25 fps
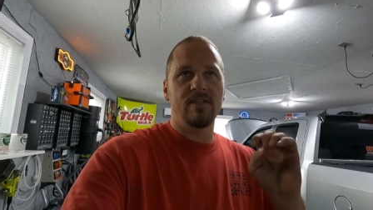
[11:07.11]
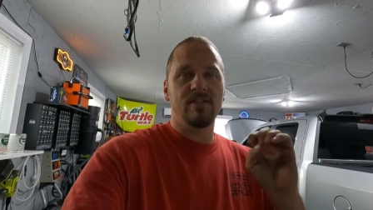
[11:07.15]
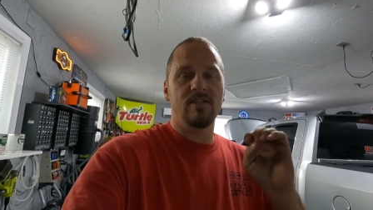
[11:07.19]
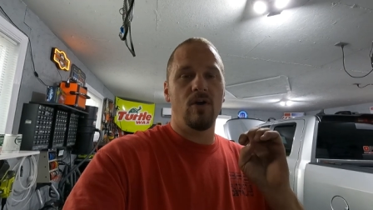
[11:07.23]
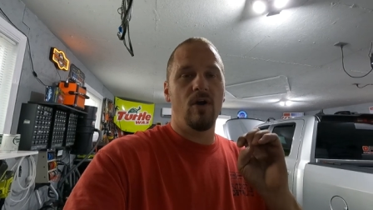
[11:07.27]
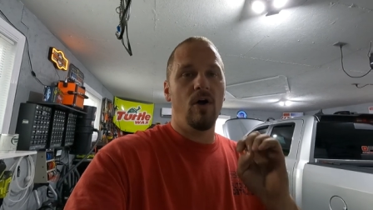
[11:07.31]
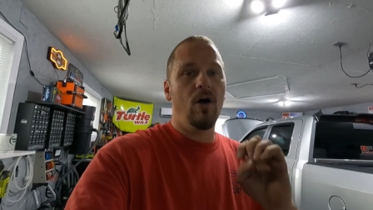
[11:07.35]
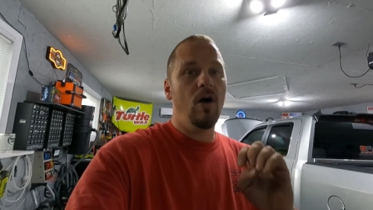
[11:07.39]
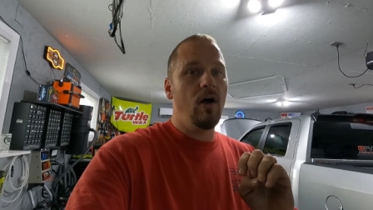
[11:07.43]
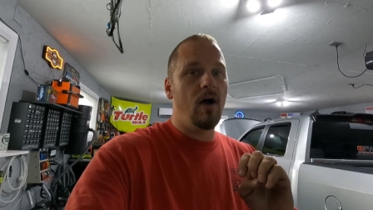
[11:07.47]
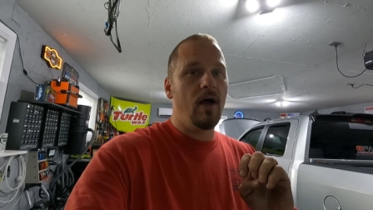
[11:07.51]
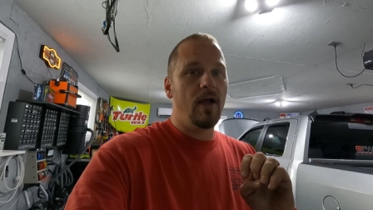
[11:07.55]

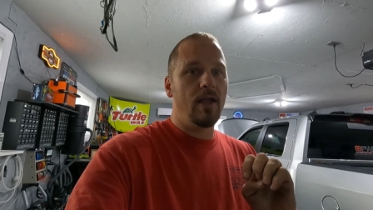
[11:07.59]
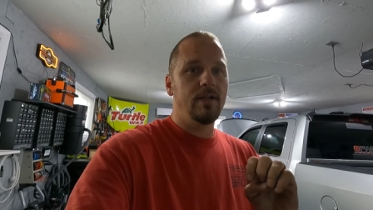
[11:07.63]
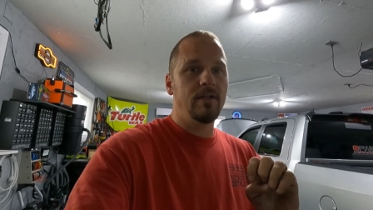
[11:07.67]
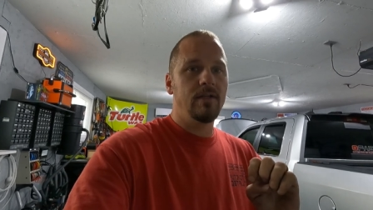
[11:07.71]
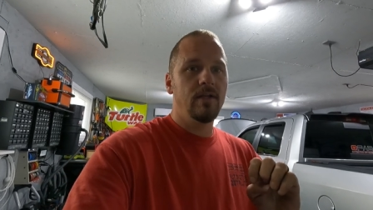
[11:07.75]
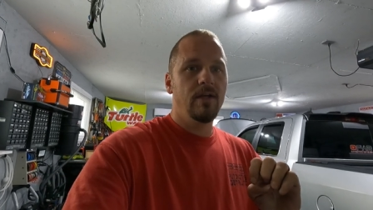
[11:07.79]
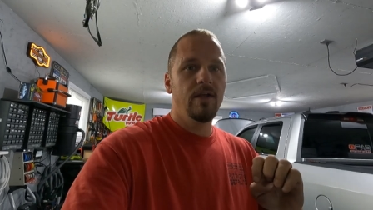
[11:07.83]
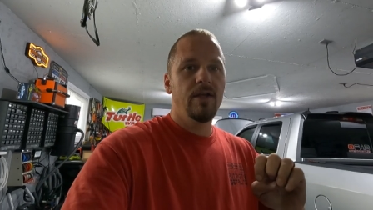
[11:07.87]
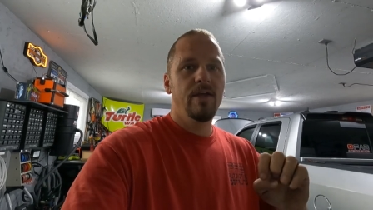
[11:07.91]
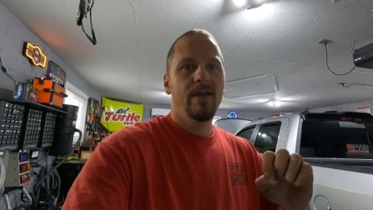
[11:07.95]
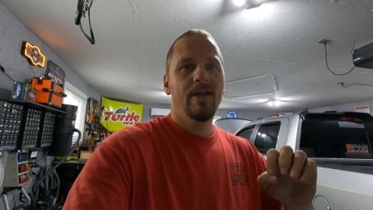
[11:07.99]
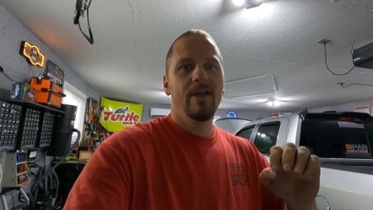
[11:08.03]
isn't
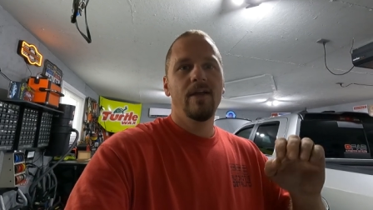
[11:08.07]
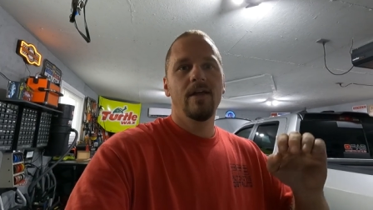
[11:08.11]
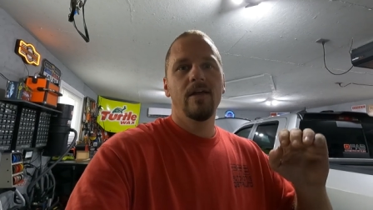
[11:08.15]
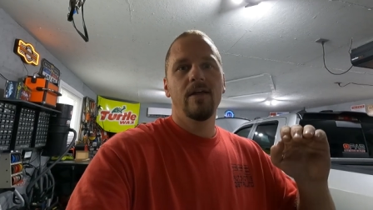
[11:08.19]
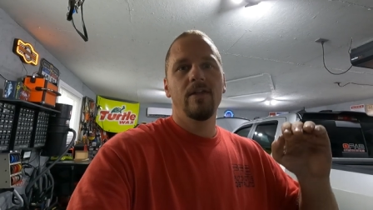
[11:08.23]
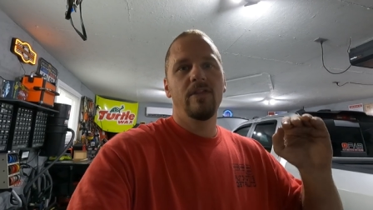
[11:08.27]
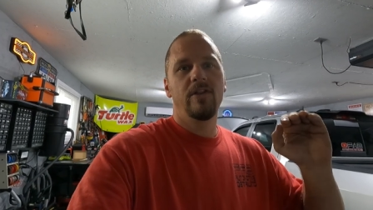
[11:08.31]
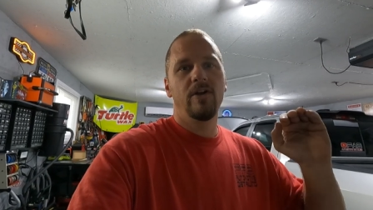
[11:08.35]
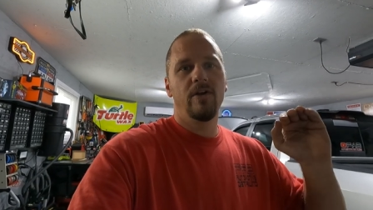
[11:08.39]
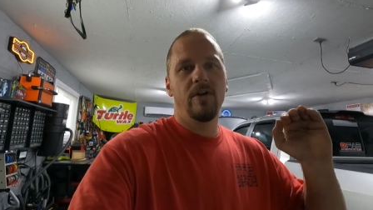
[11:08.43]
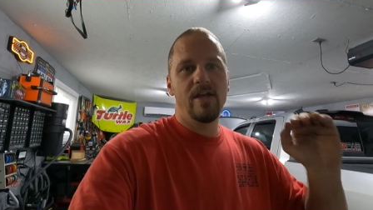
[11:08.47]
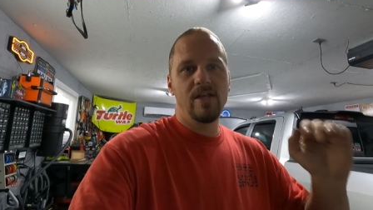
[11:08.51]
on,
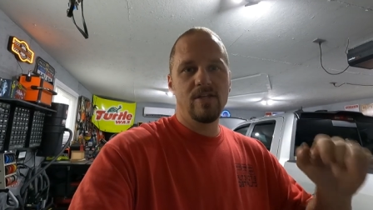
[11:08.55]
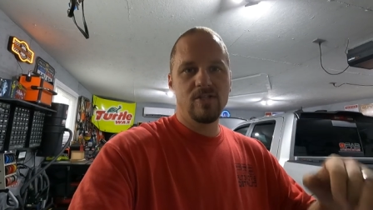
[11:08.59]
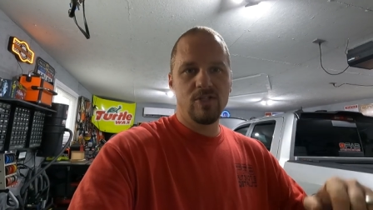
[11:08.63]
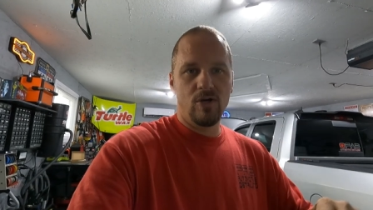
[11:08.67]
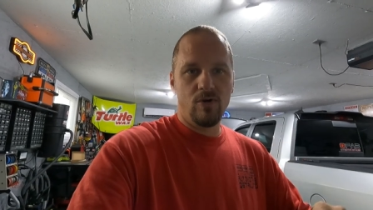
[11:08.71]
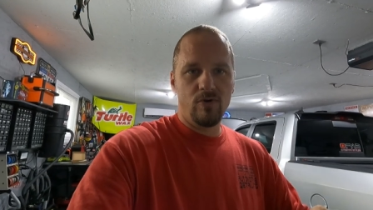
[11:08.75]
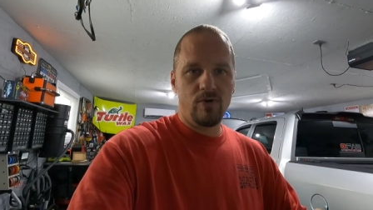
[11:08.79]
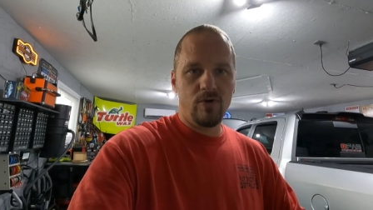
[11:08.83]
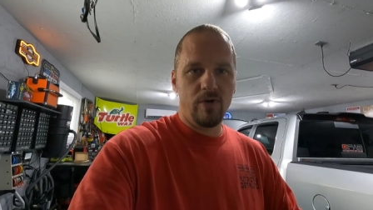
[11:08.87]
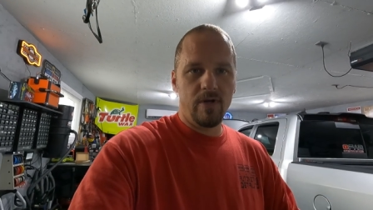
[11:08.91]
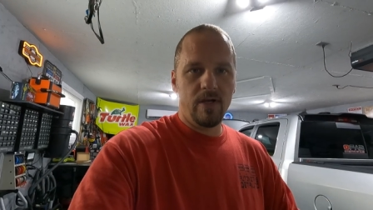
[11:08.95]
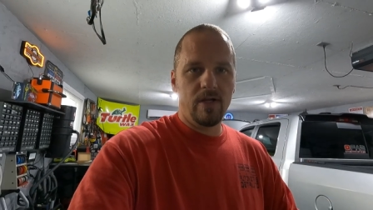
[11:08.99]
there is
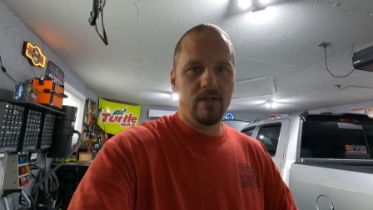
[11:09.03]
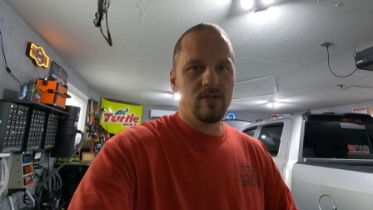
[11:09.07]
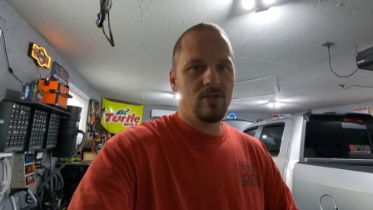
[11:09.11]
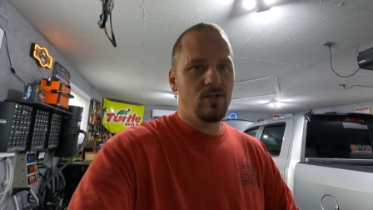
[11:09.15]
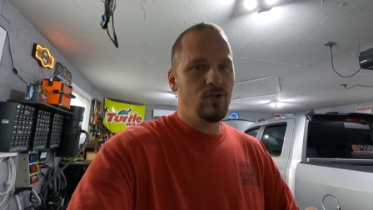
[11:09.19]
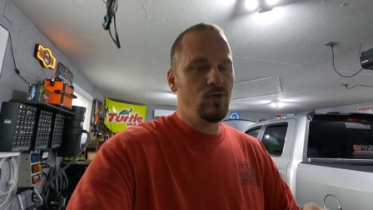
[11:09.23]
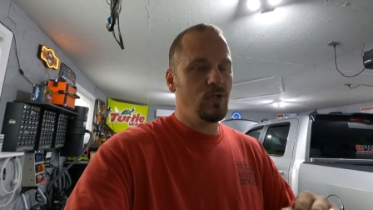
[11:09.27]
no grid.